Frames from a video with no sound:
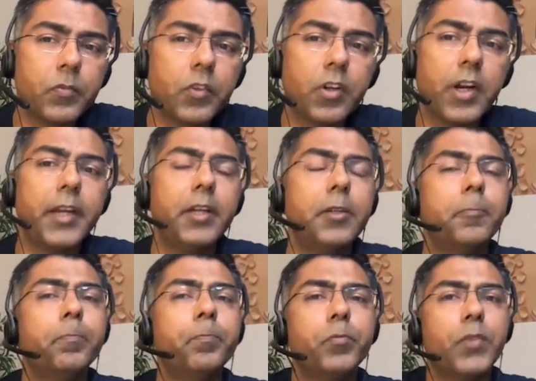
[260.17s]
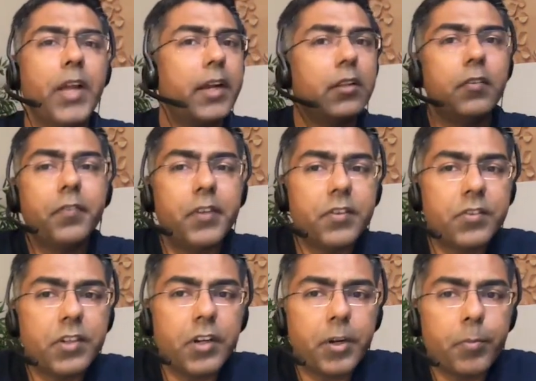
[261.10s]
right? And in the first
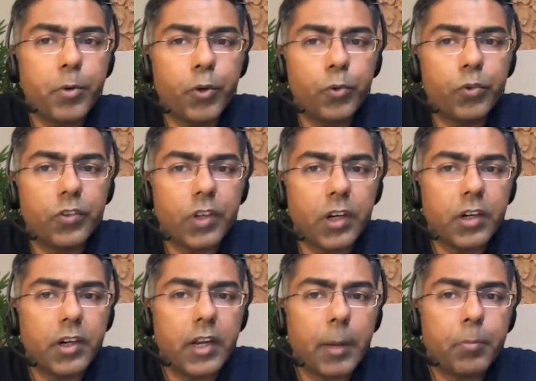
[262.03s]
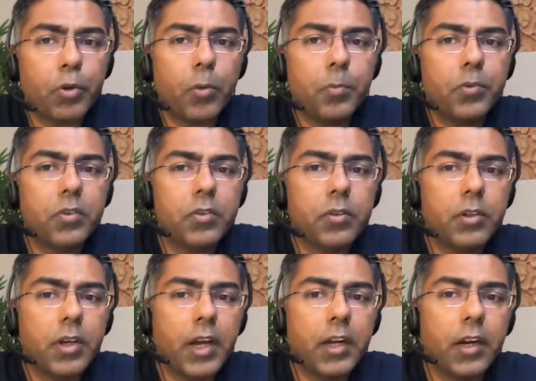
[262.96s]
year, it produces 100 laptops
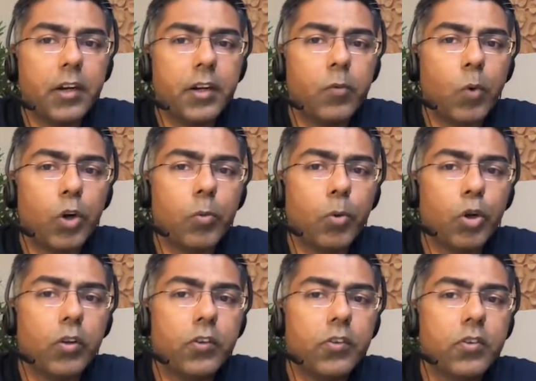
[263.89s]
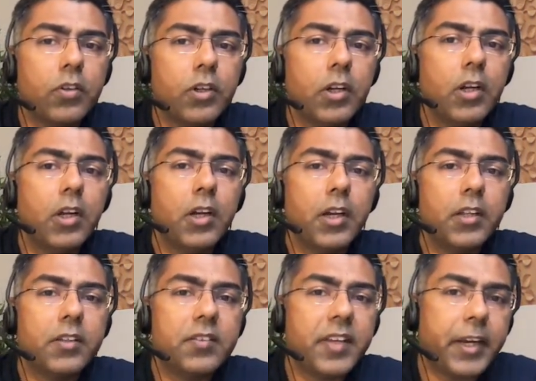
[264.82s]
and 100 water bottles. In
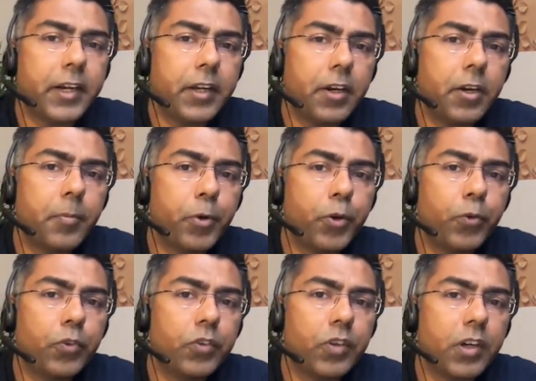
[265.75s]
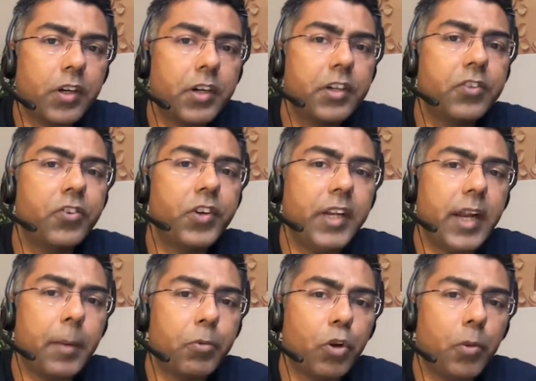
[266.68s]
the second year, it produces 103
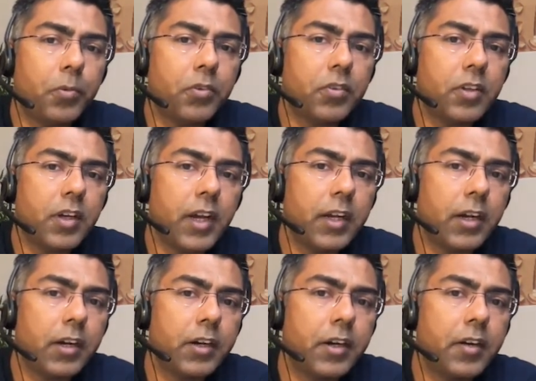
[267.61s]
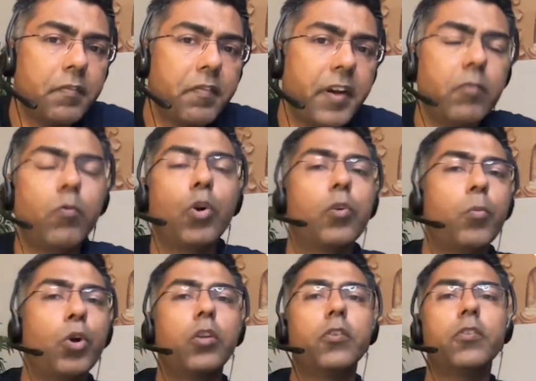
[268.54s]
laptops and 105 water
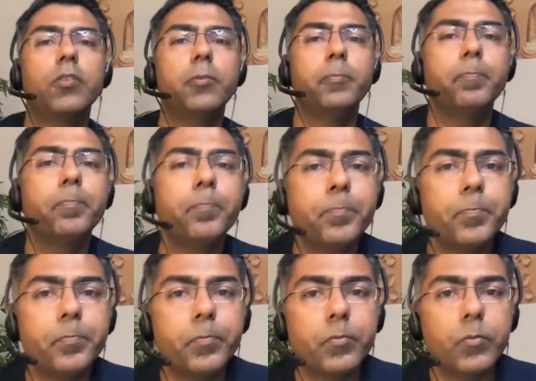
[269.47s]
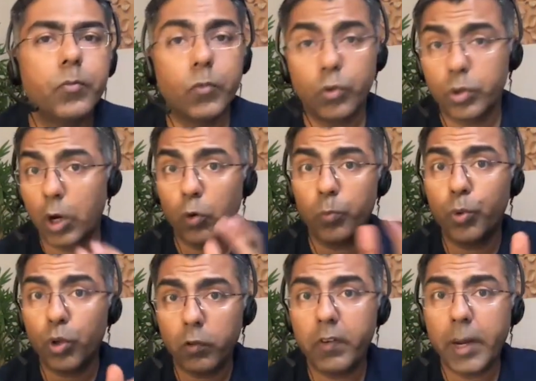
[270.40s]
bottles. So the
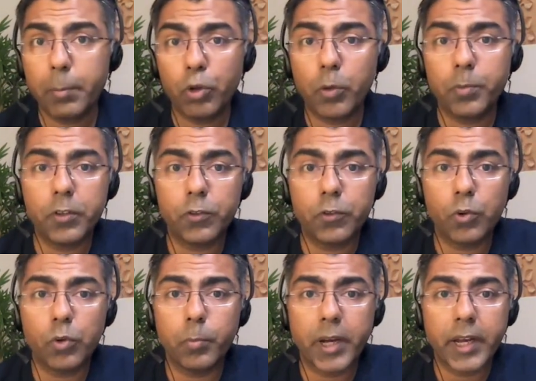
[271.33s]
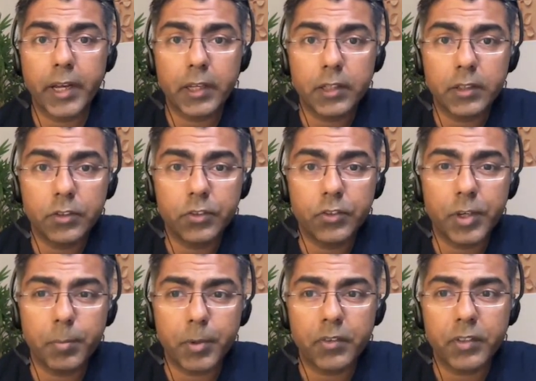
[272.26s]
output of laptops has grown by
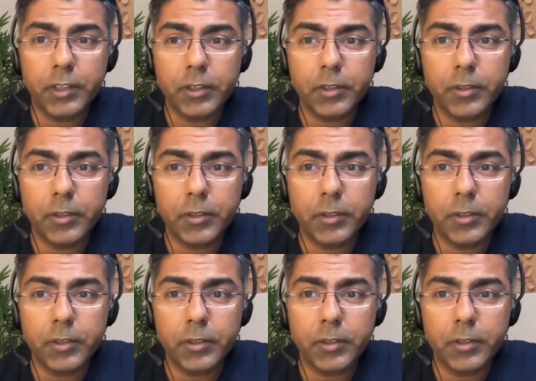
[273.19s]
3%,